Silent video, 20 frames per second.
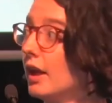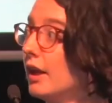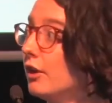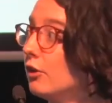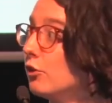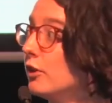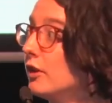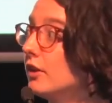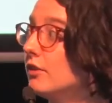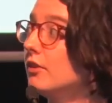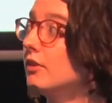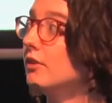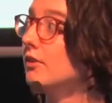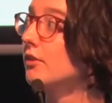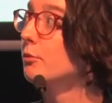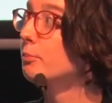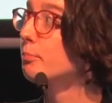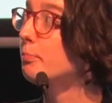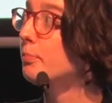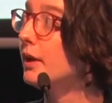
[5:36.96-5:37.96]
So this is
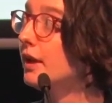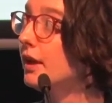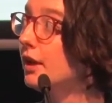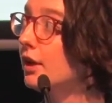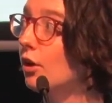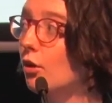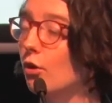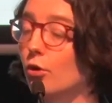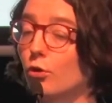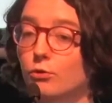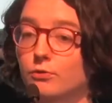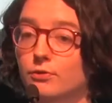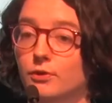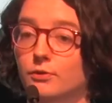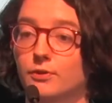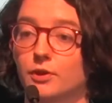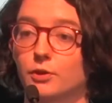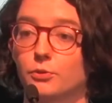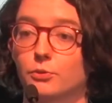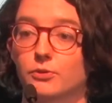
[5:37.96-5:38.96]
the big
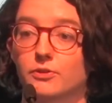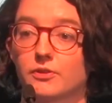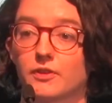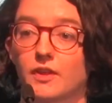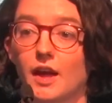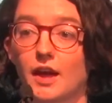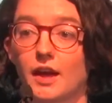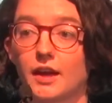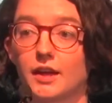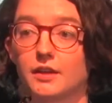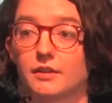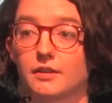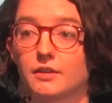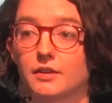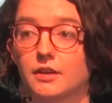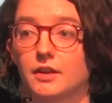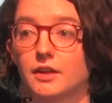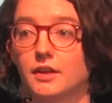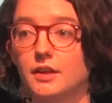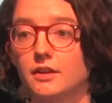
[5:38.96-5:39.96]
overview slide.
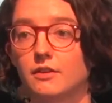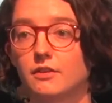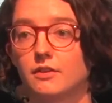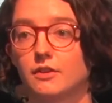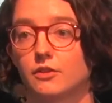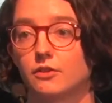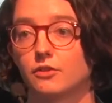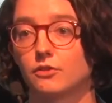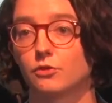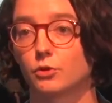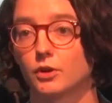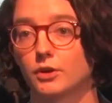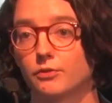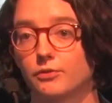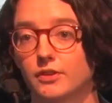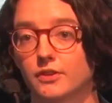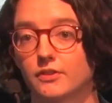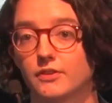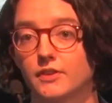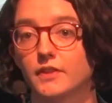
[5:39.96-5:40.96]
This is sort
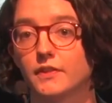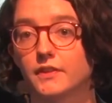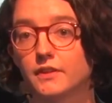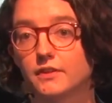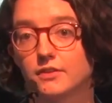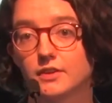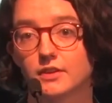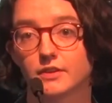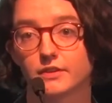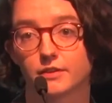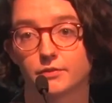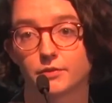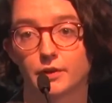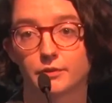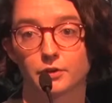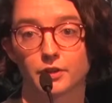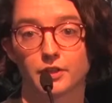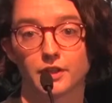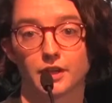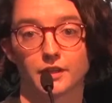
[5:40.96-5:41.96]
of the synthesis of
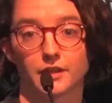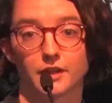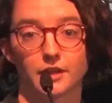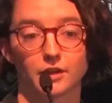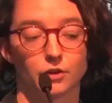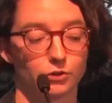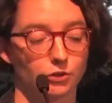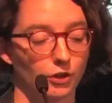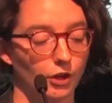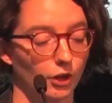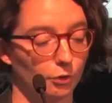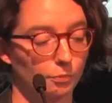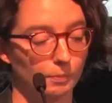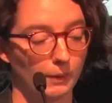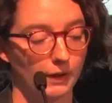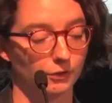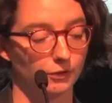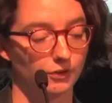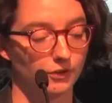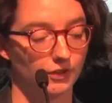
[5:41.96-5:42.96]
everything that I'll talk
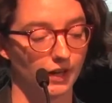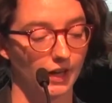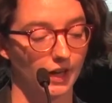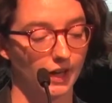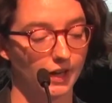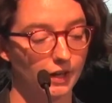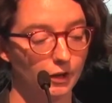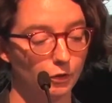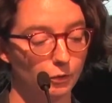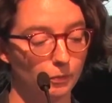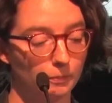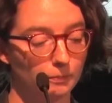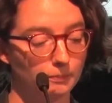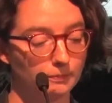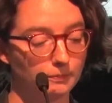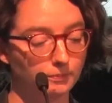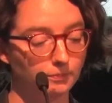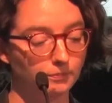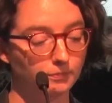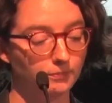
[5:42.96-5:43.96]
about today.
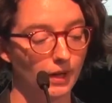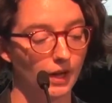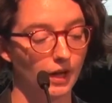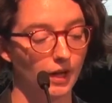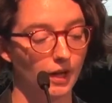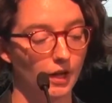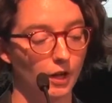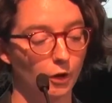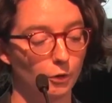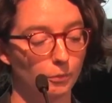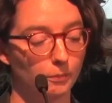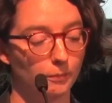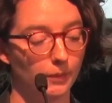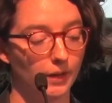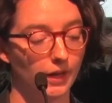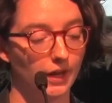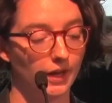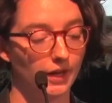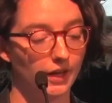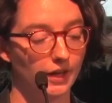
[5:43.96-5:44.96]

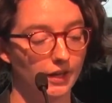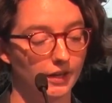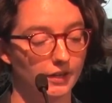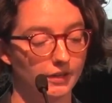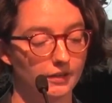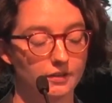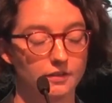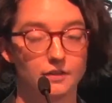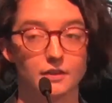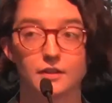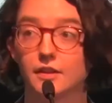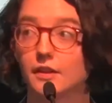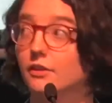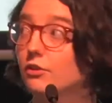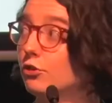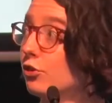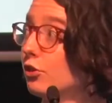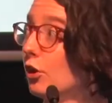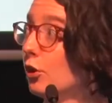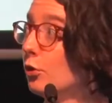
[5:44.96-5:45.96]
And
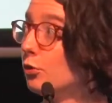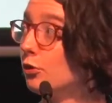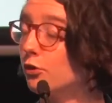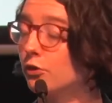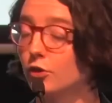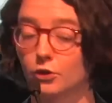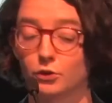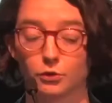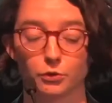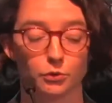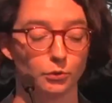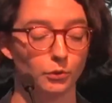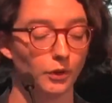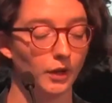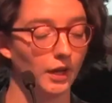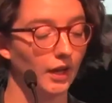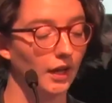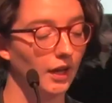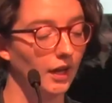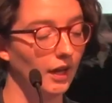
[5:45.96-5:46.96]
this shows
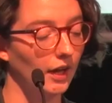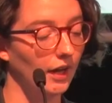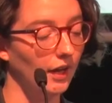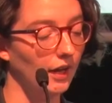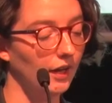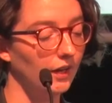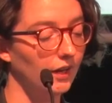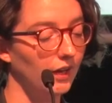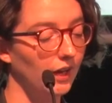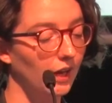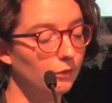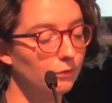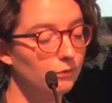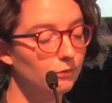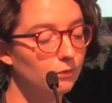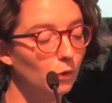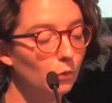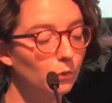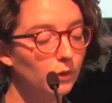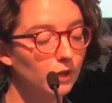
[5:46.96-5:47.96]
you, I
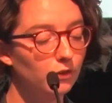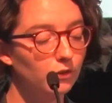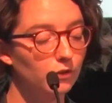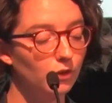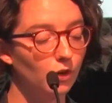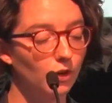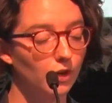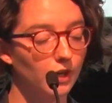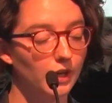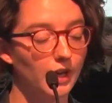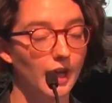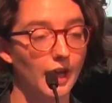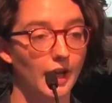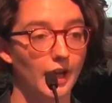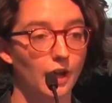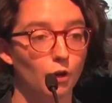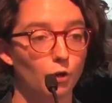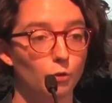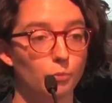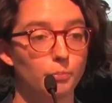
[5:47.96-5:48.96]
focused on
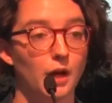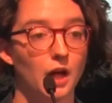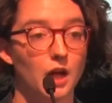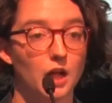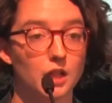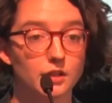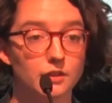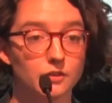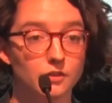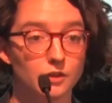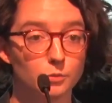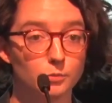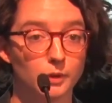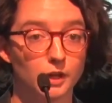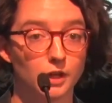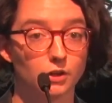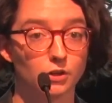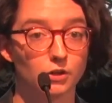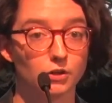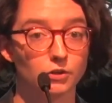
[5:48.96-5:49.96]
how
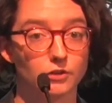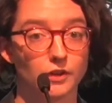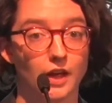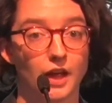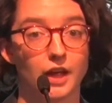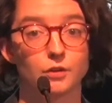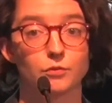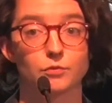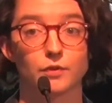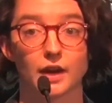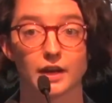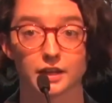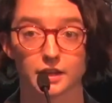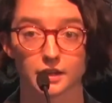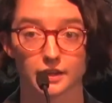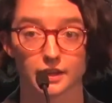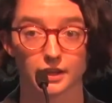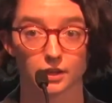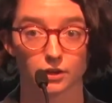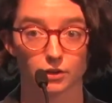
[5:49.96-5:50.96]
policymakers and
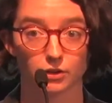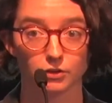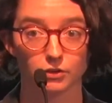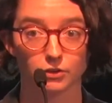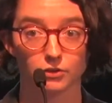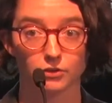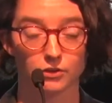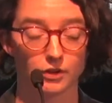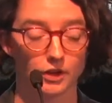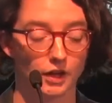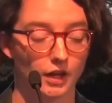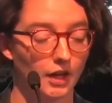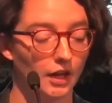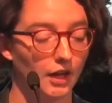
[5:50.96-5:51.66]
regulators